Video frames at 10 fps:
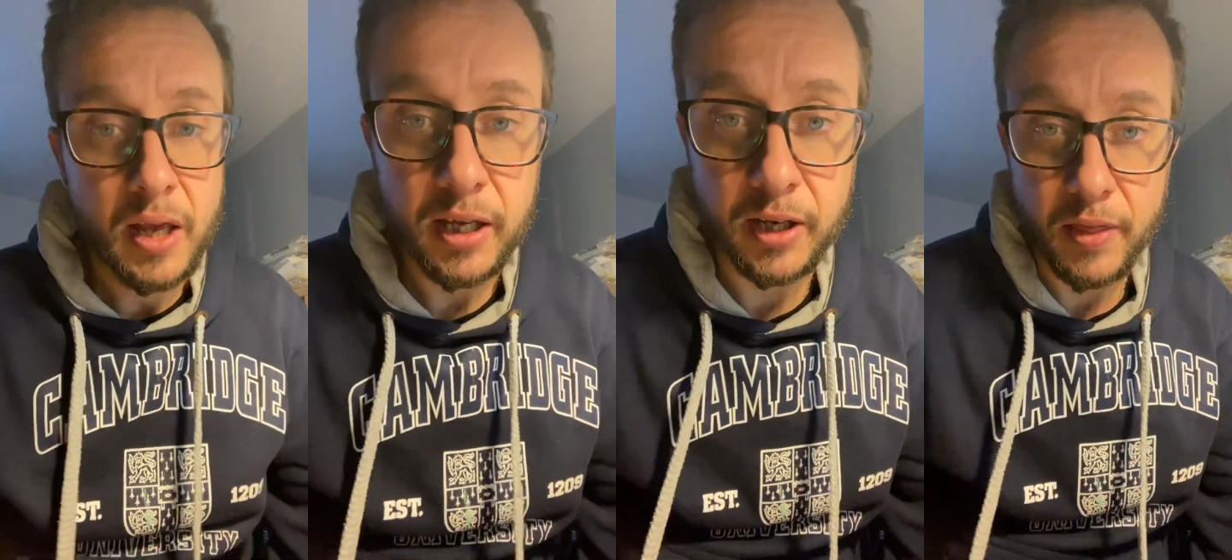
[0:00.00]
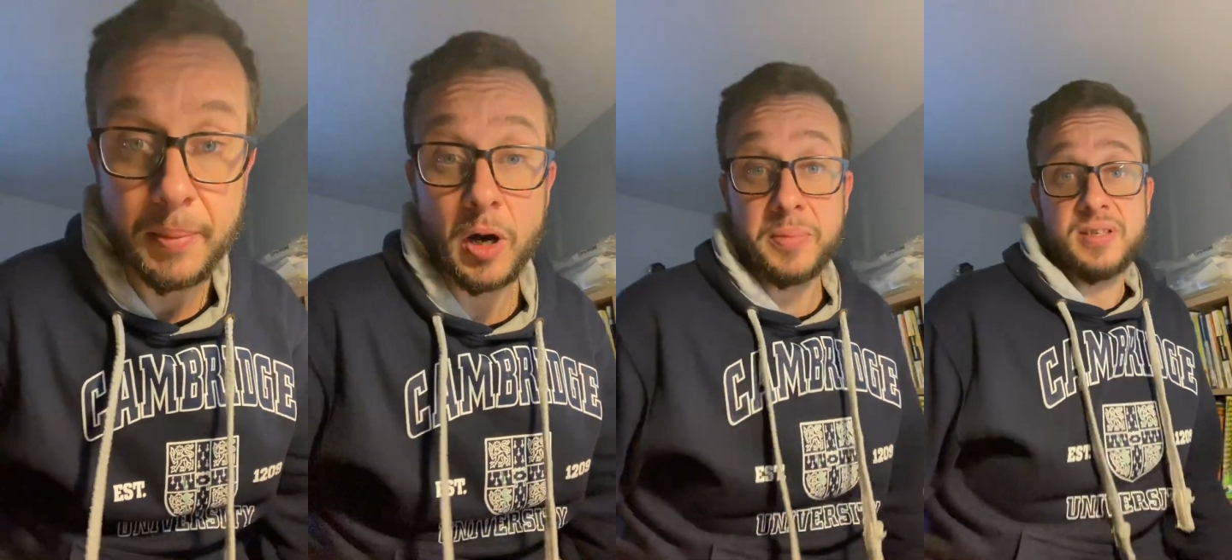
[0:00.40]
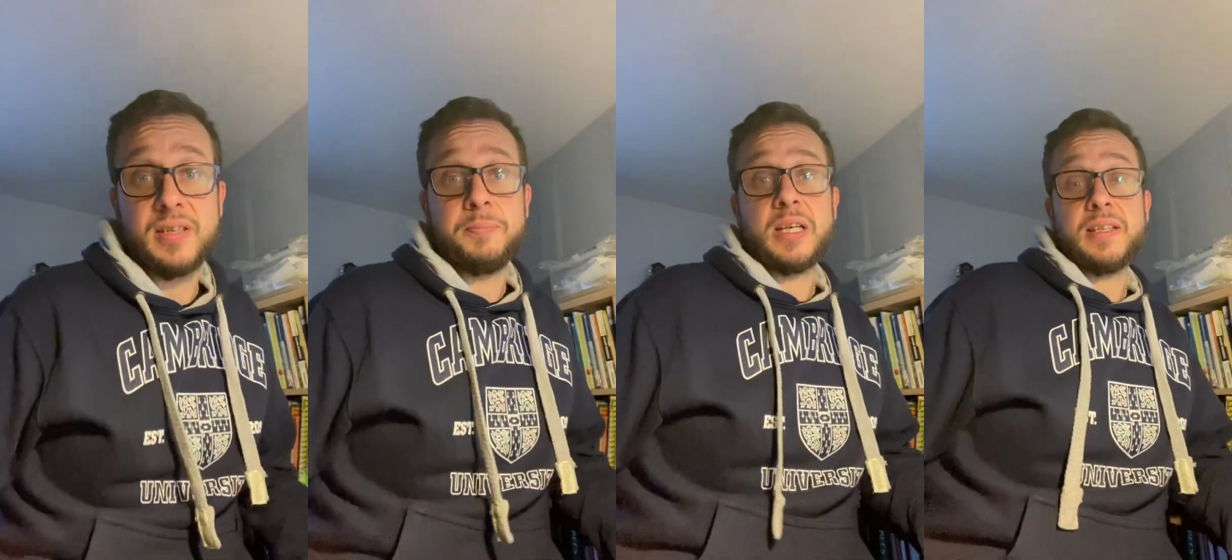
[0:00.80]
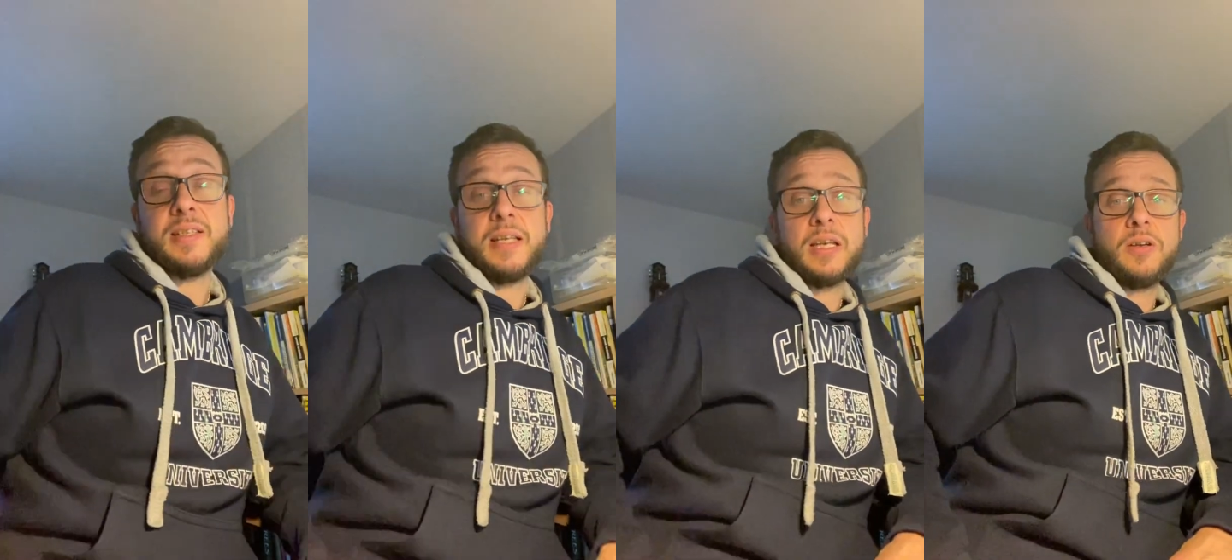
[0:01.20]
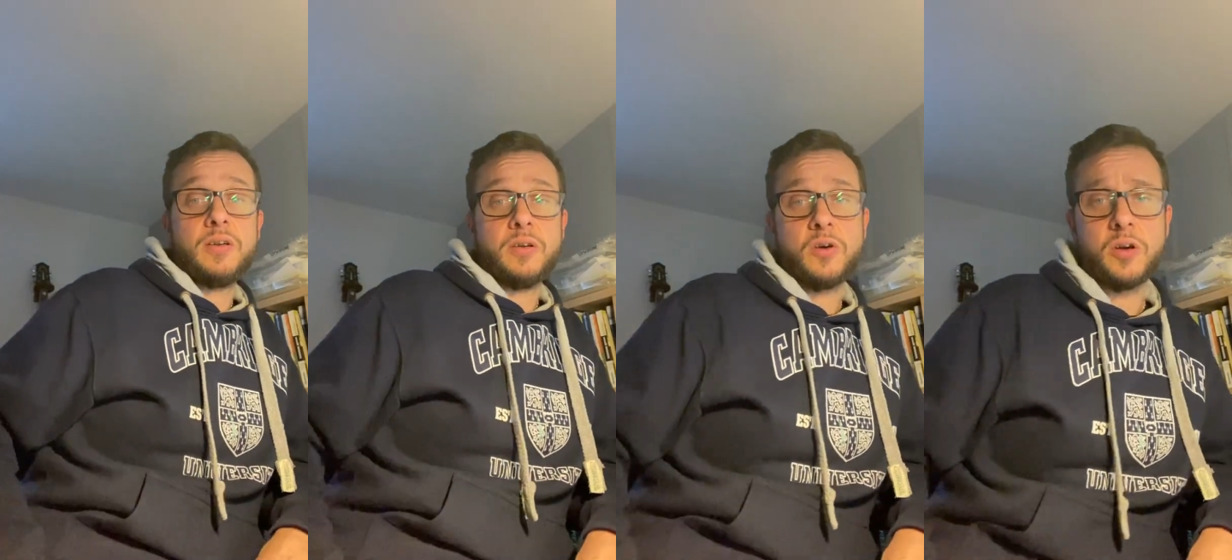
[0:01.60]
They might be stimulating their
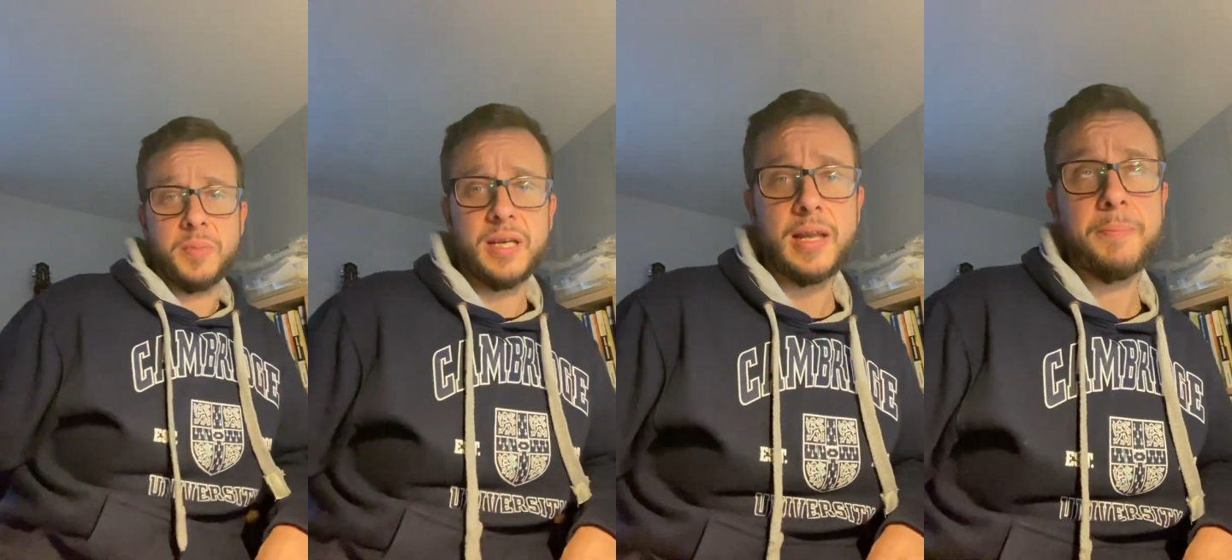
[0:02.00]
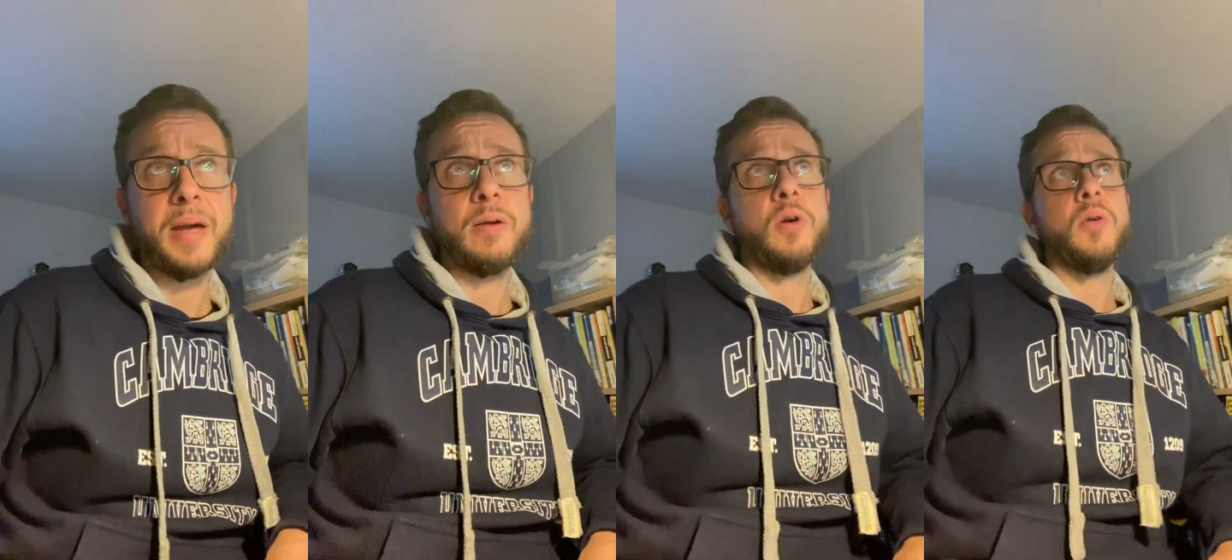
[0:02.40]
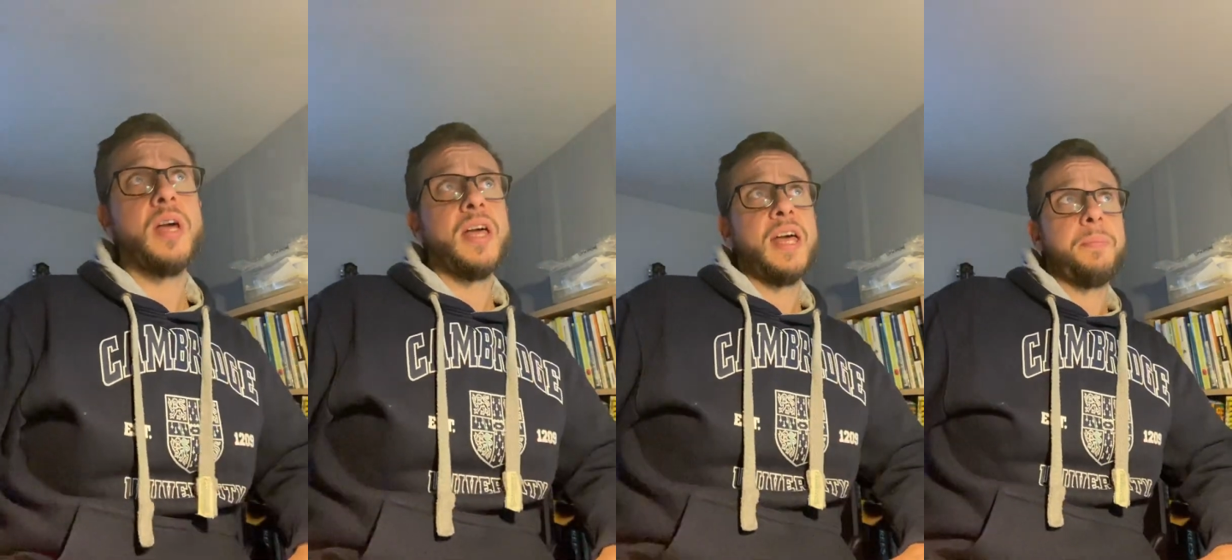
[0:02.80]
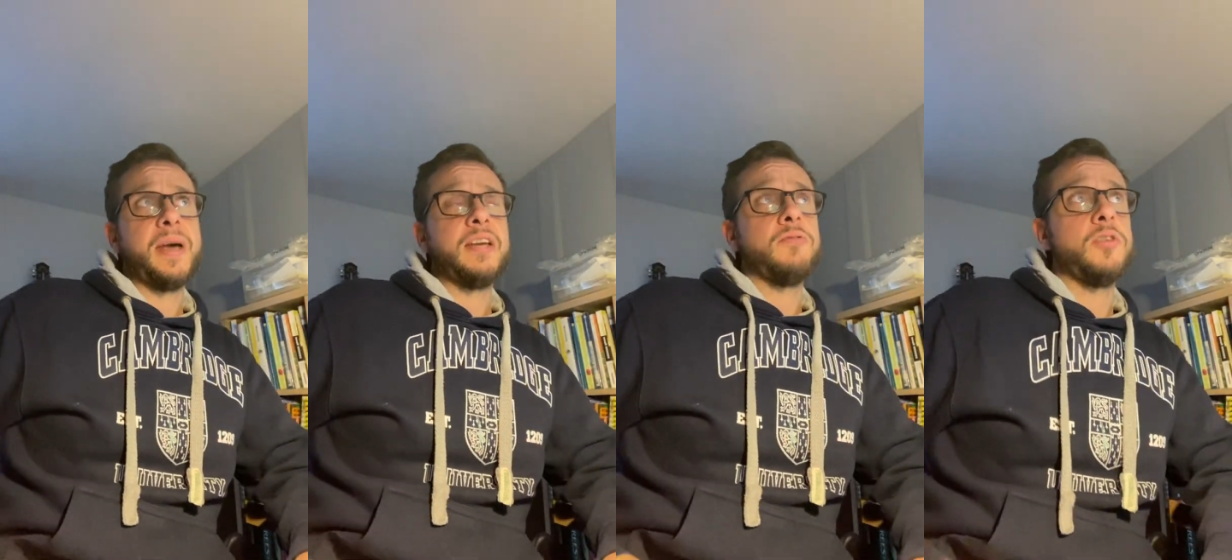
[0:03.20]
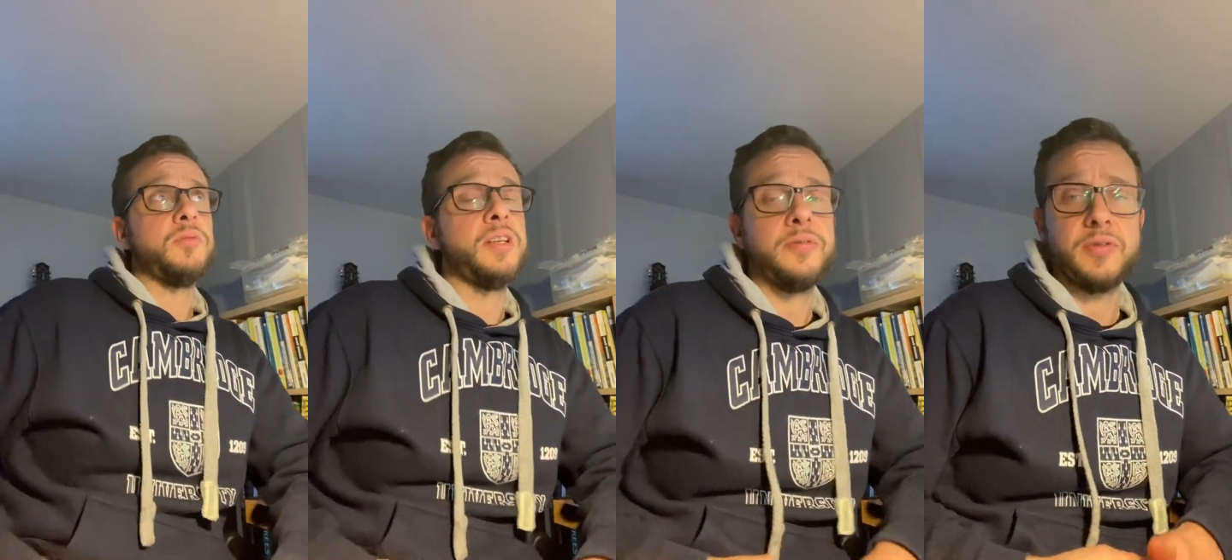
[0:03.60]
local economy, and that may well make a real
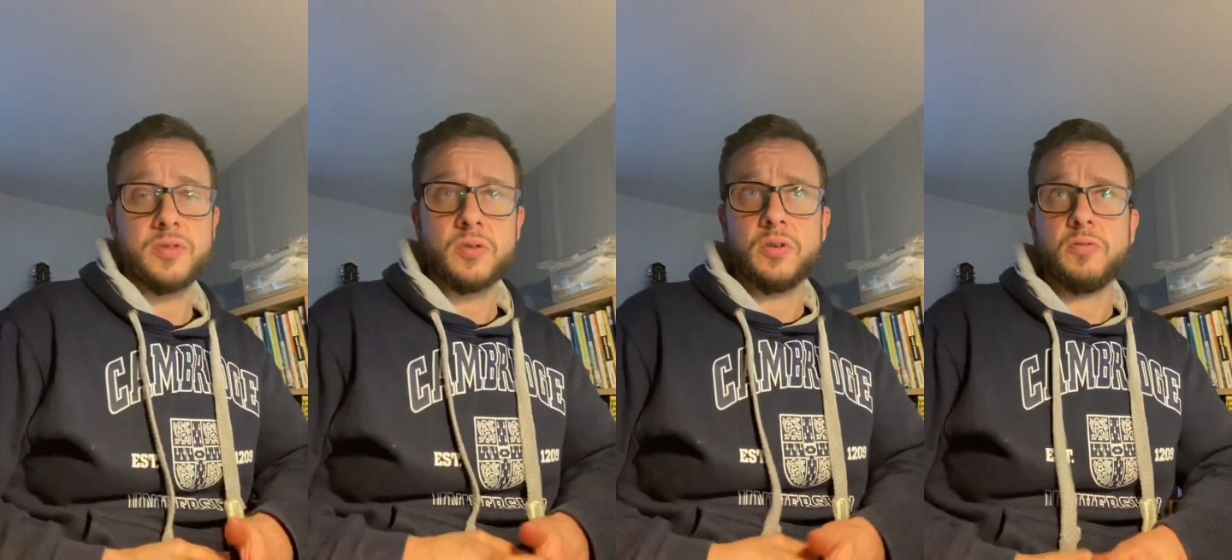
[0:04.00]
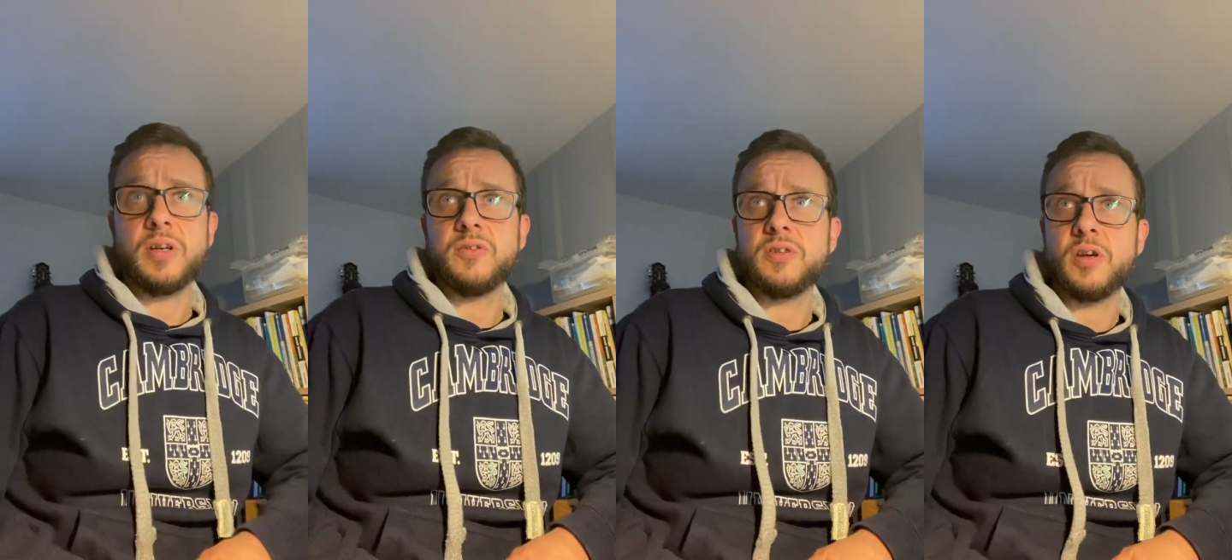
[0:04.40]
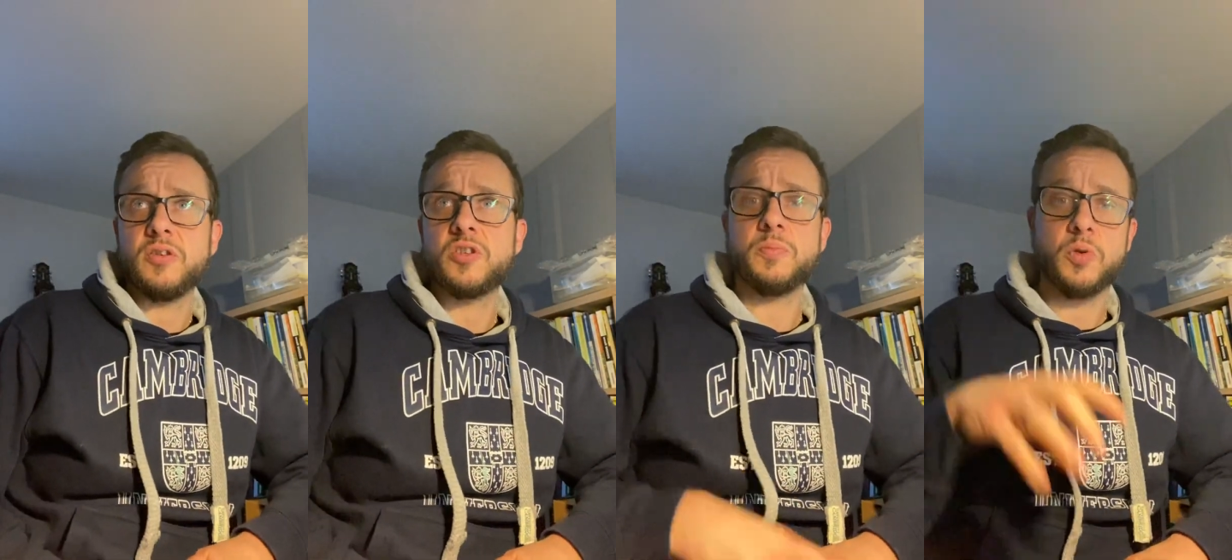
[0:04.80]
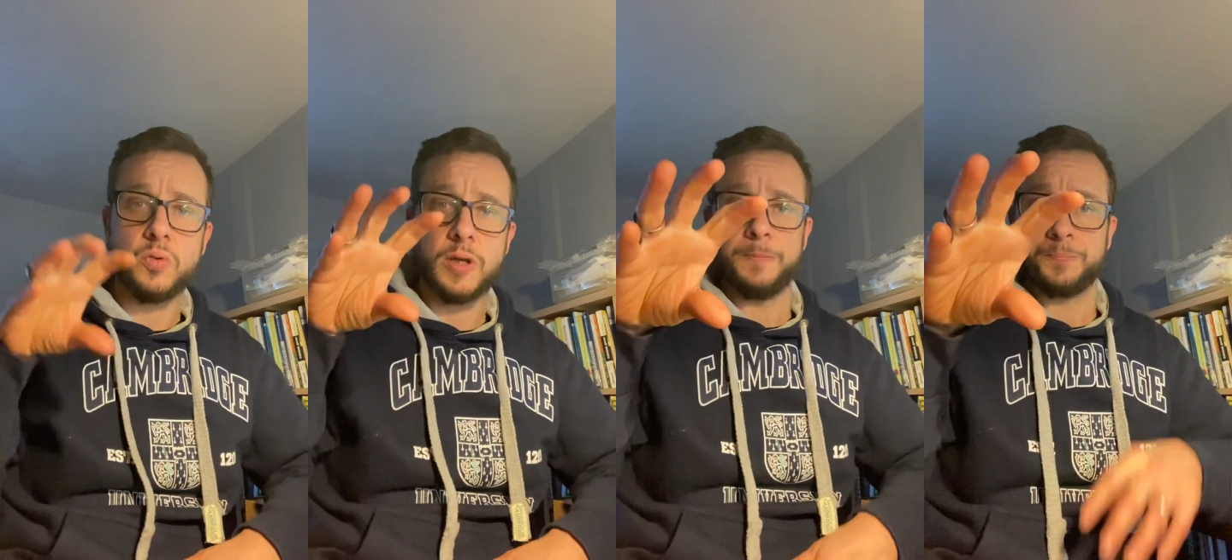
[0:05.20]
difference on the ground to those smaller,